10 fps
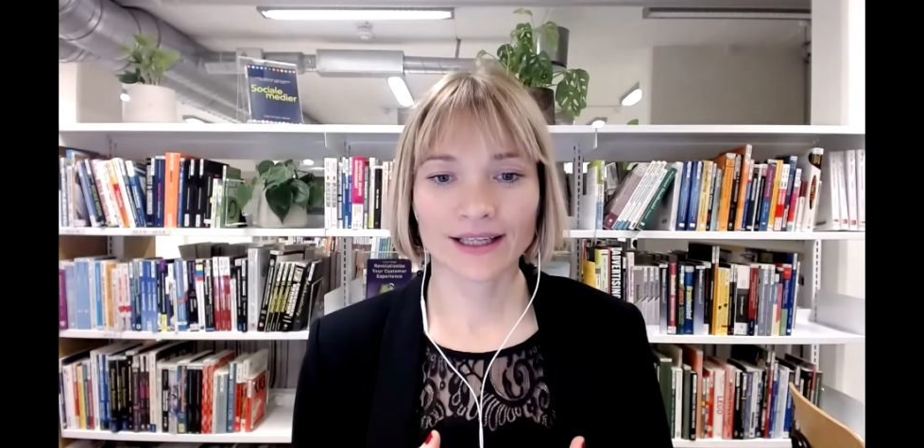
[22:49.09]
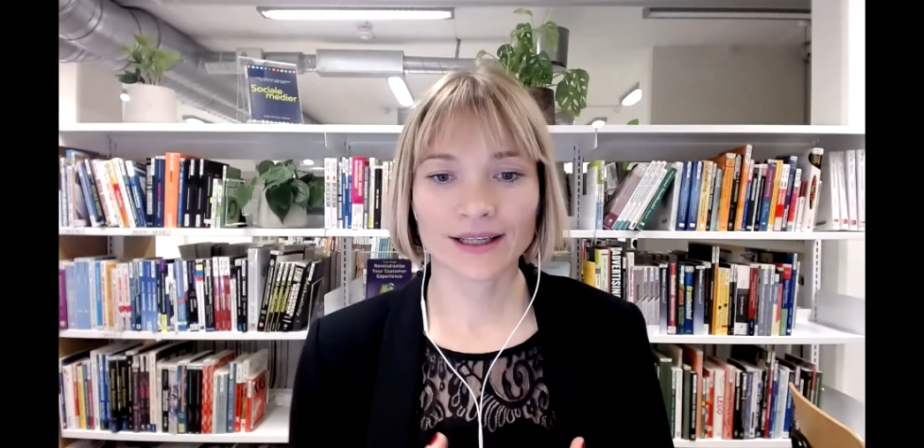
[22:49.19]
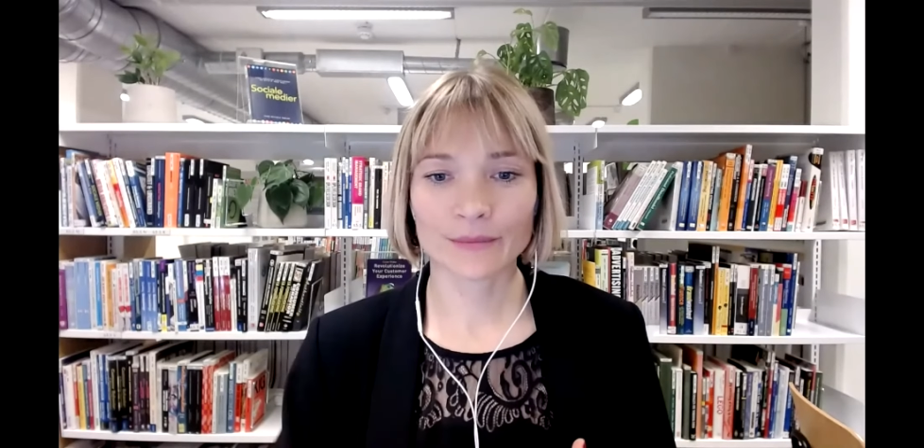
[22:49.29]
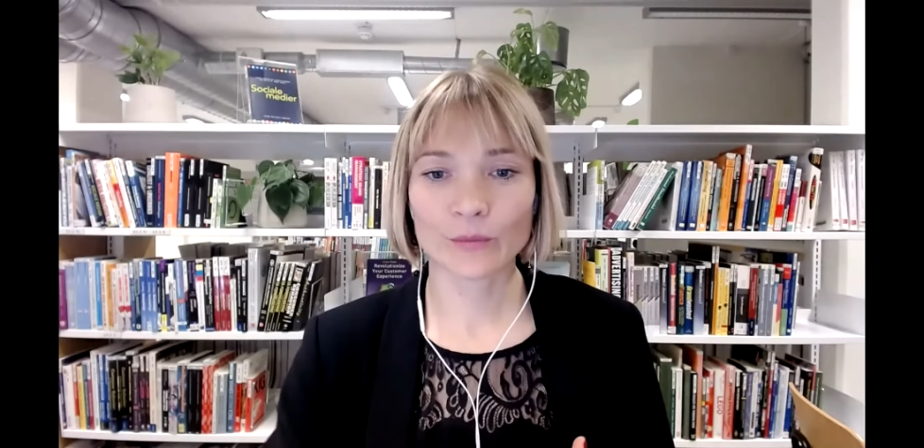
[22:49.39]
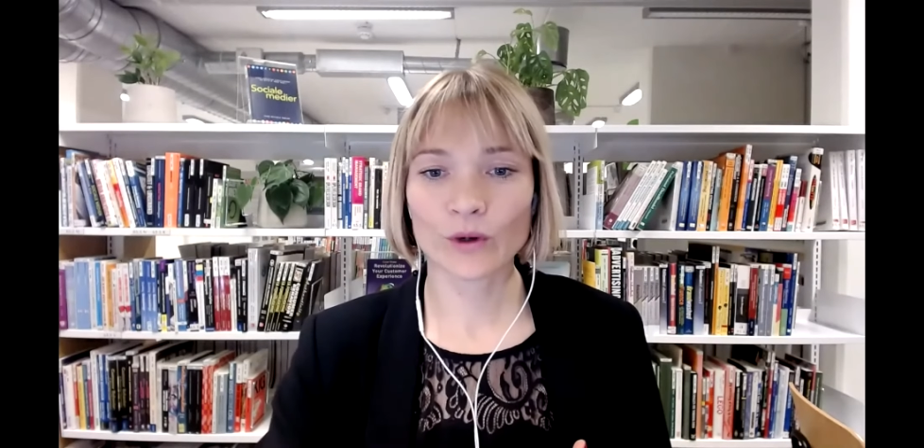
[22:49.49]

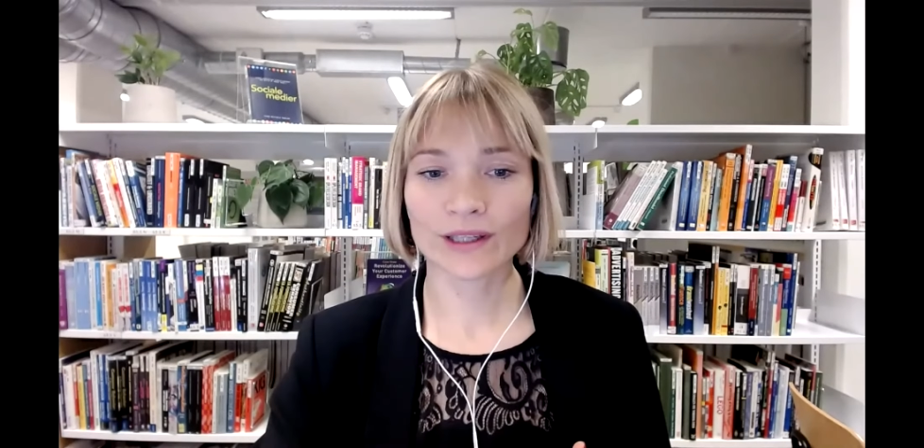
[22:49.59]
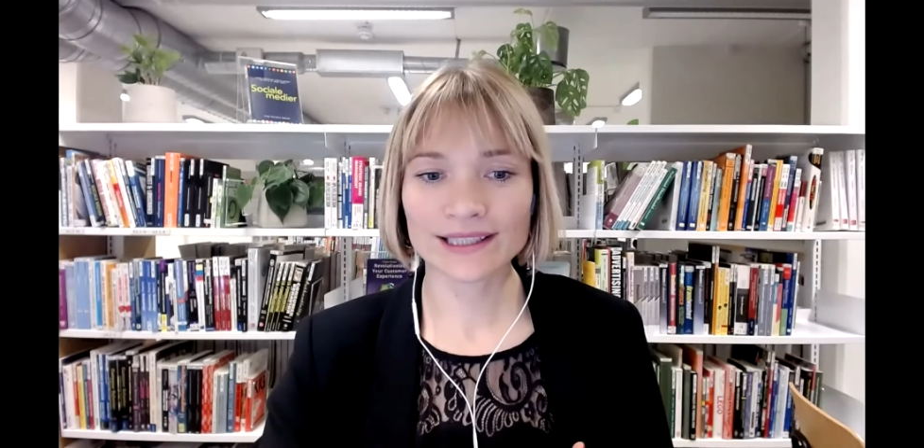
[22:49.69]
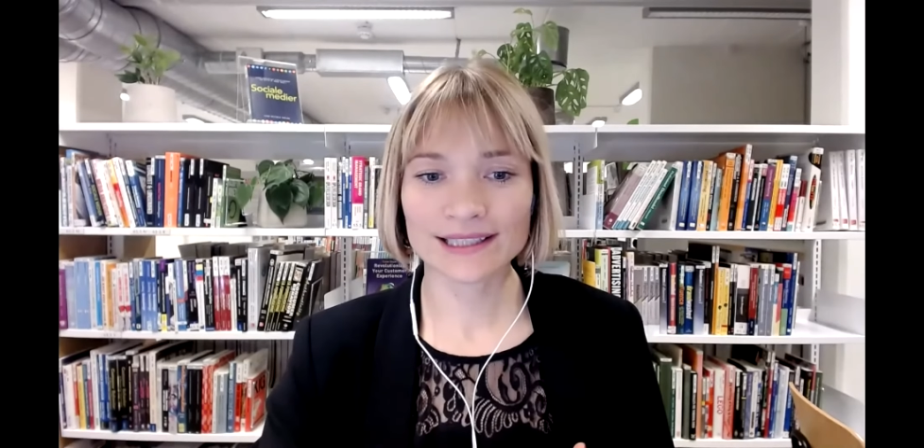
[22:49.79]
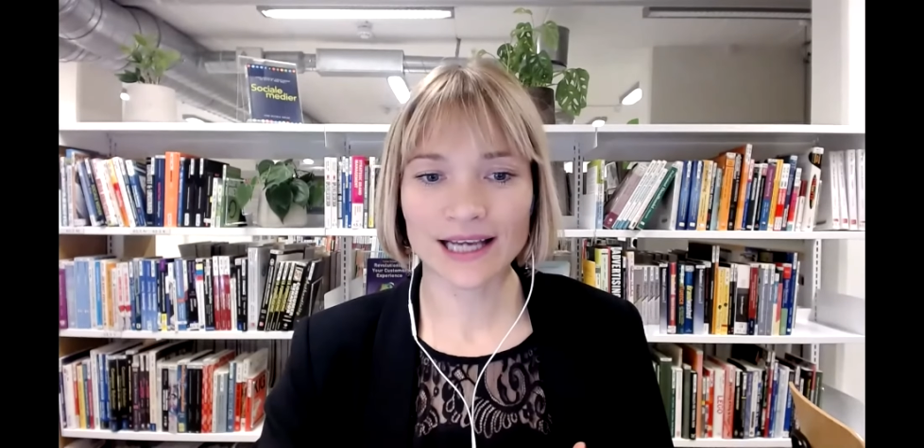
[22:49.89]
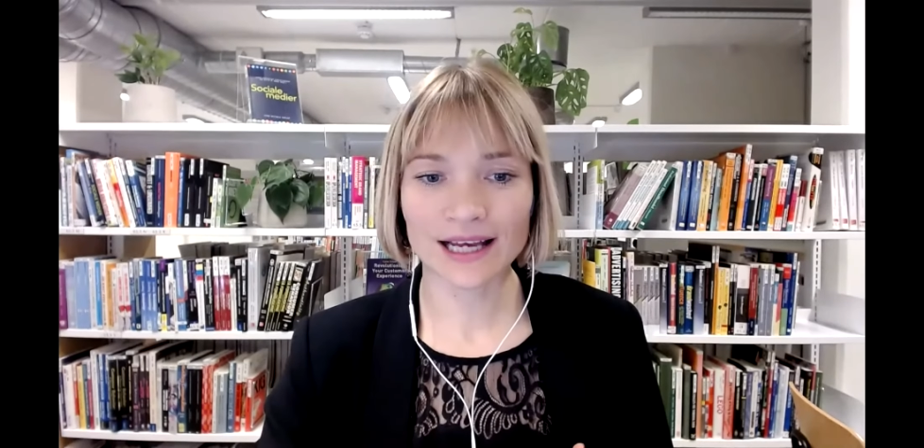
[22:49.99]

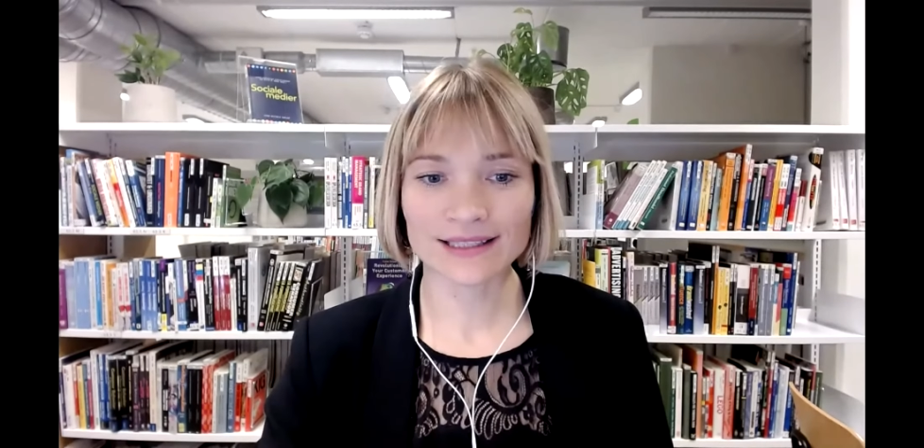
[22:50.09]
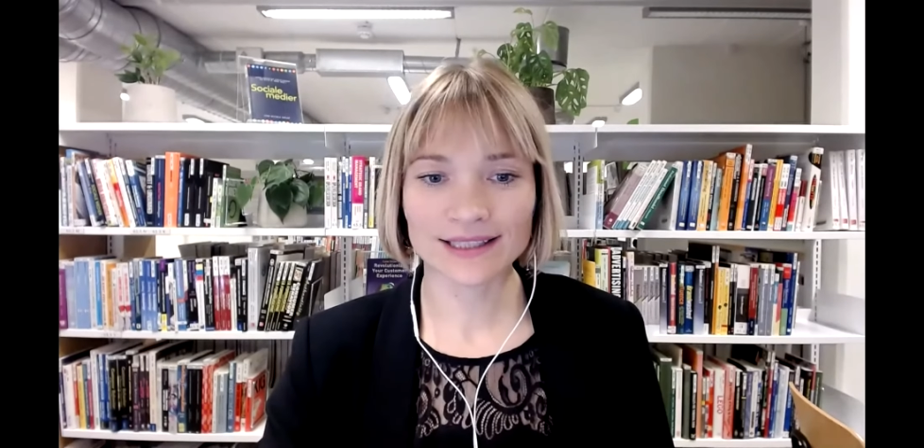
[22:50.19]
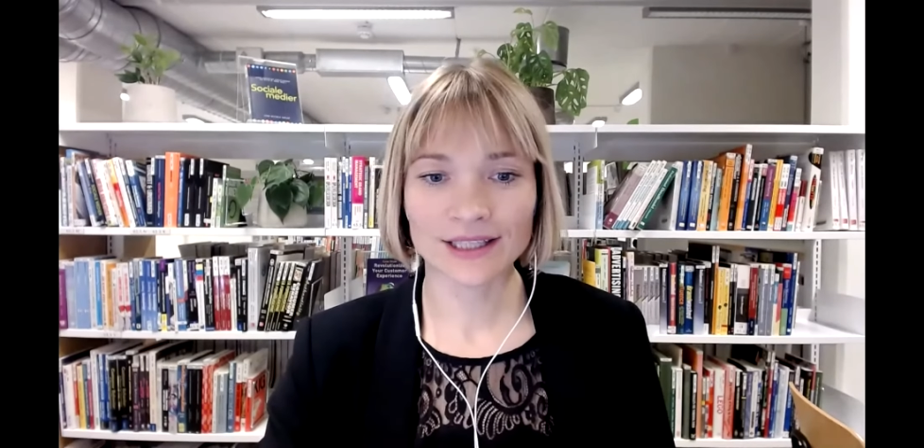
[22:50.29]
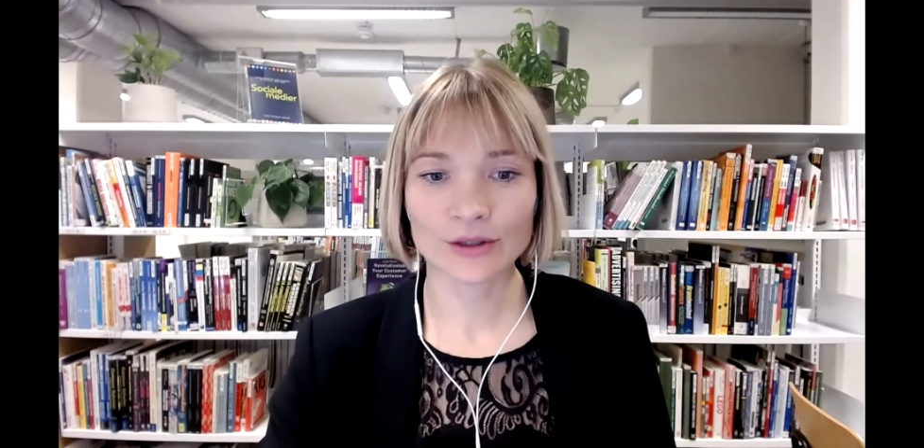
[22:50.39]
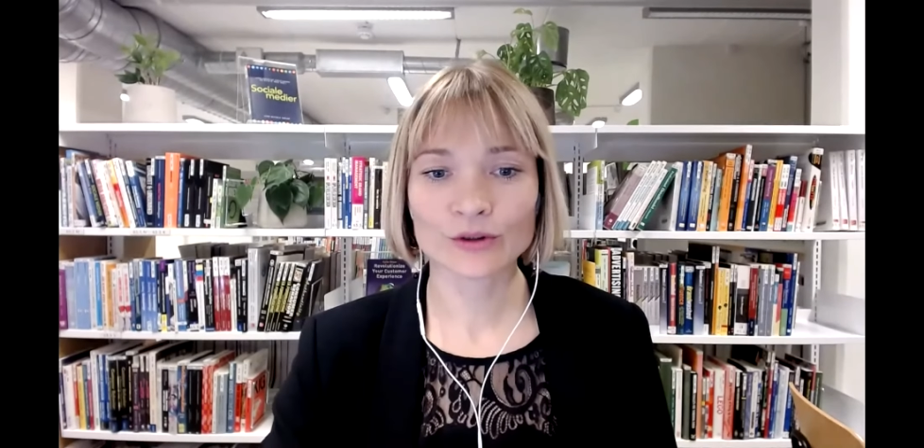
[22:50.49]
One is
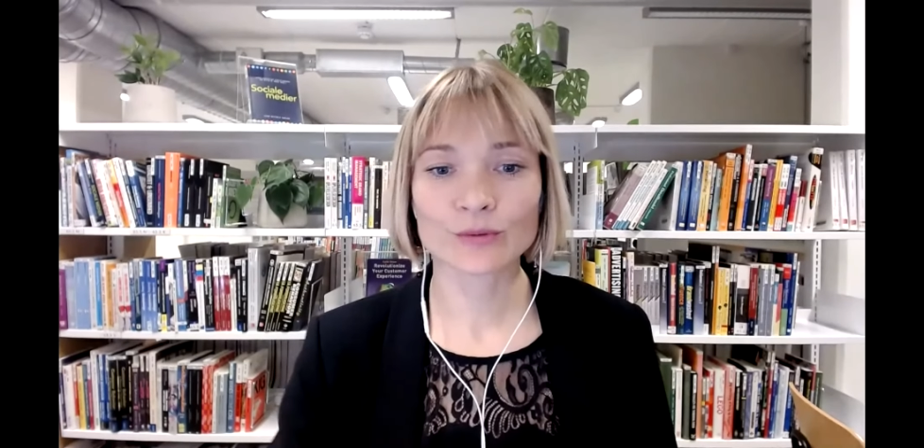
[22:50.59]
asking,